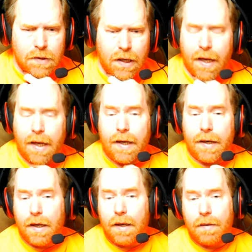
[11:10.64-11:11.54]

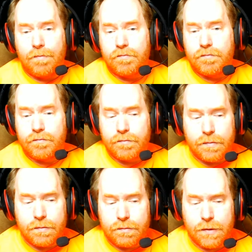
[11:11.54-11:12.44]
and
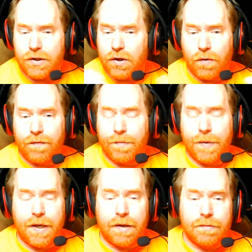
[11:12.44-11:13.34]
just go from
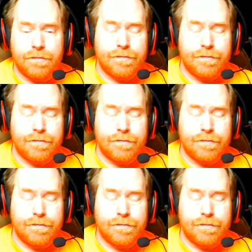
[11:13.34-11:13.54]
there.